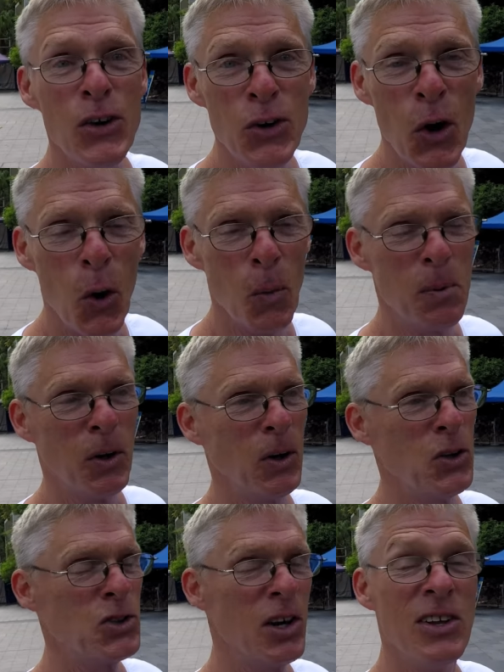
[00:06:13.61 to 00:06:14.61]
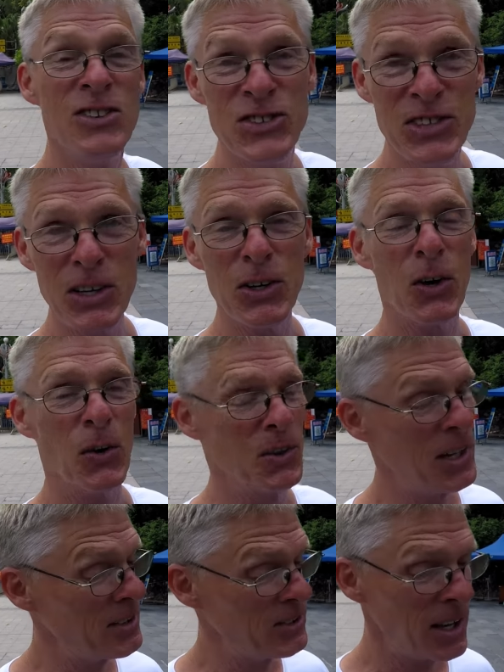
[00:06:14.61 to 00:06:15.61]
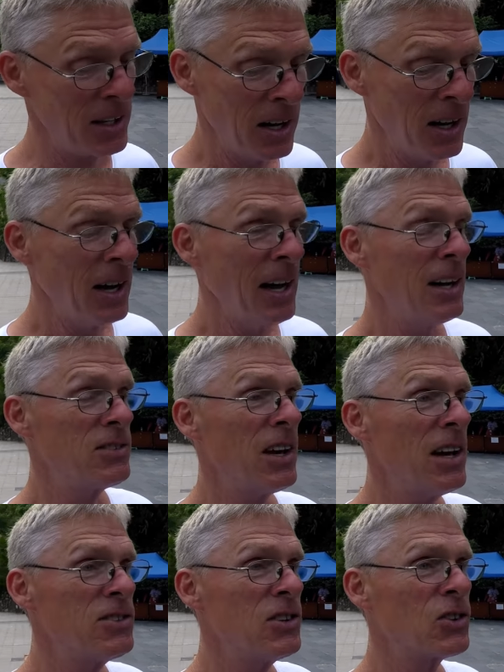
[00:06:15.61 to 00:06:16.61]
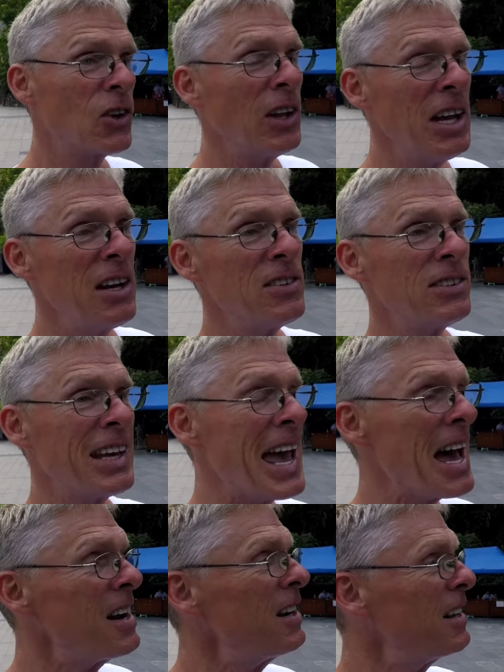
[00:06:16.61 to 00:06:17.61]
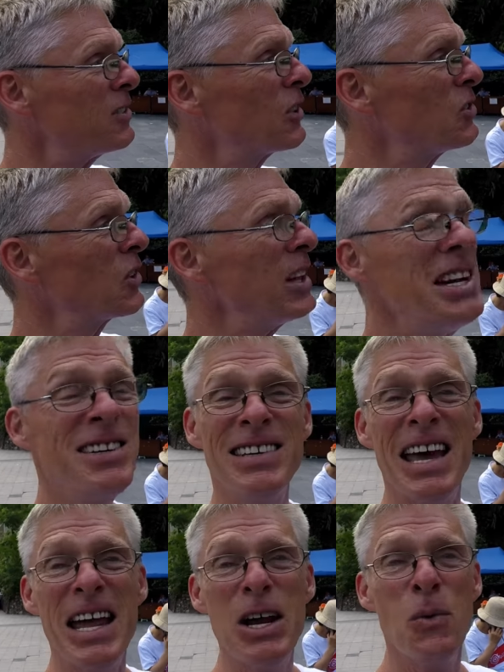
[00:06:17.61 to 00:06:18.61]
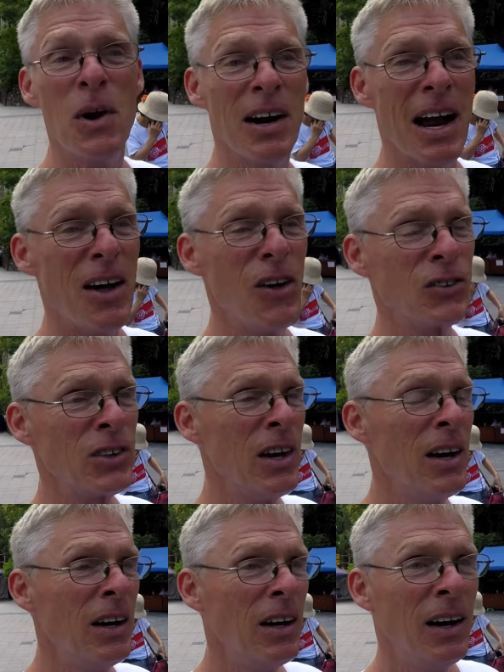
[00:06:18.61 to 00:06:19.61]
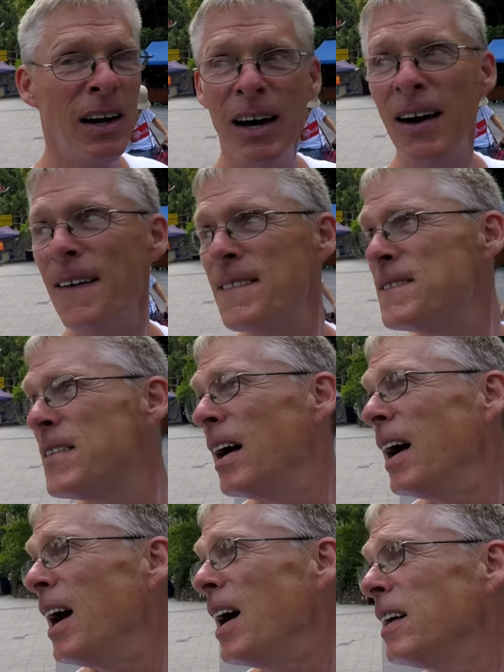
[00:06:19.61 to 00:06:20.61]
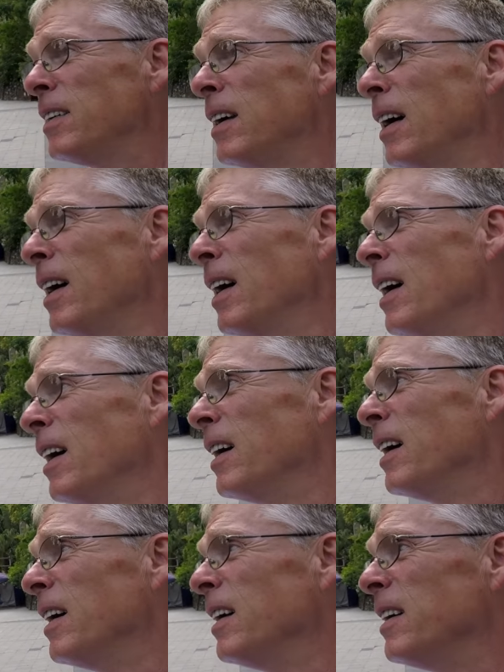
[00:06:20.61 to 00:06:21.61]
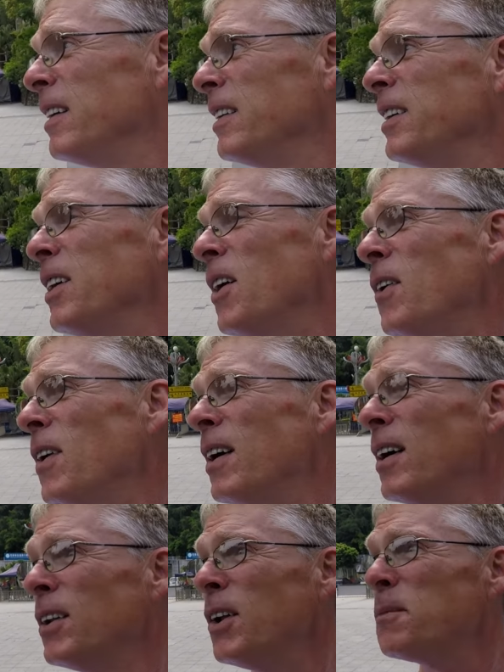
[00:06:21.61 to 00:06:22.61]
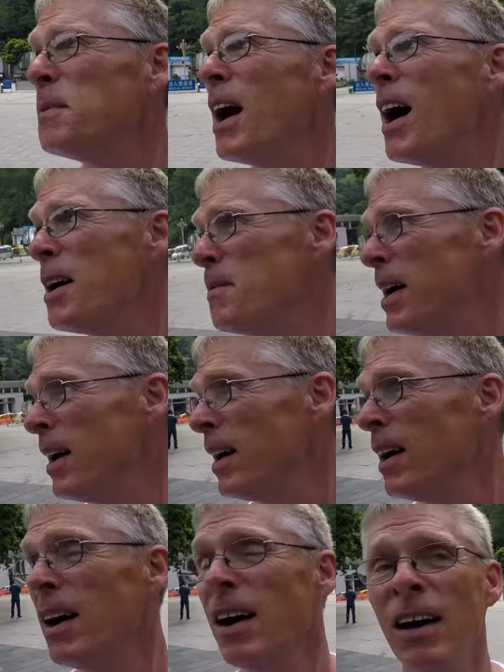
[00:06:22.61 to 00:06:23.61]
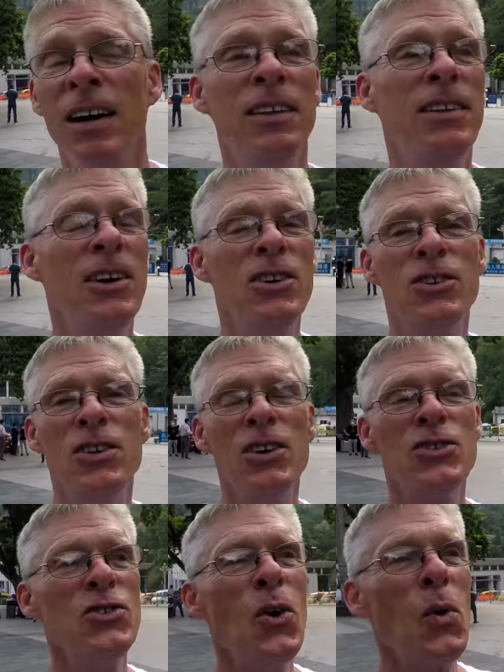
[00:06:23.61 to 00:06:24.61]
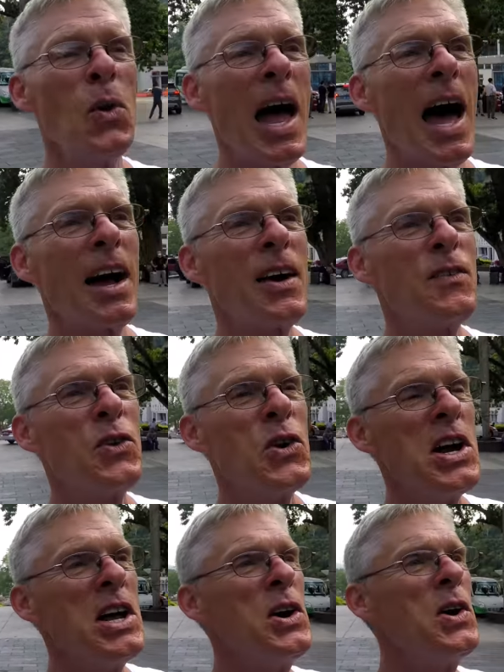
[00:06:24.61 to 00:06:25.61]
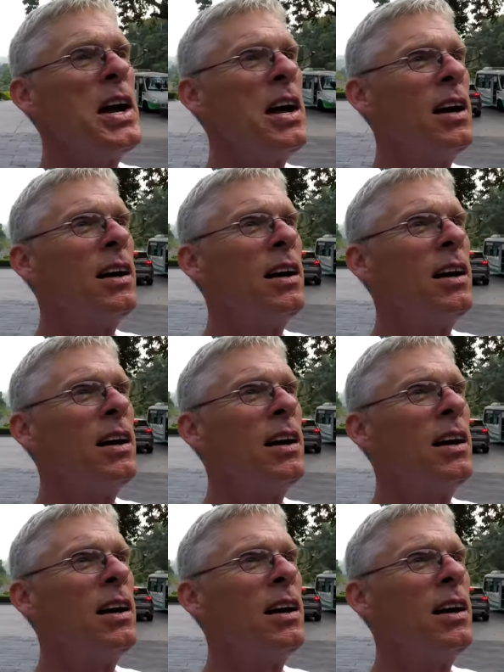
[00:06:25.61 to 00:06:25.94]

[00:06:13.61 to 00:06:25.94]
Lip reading: no pollution, zero. That's it. It's as clean as Canada. It's as clean as anywhere else. And you know, look behind me. There's no lack of greenery.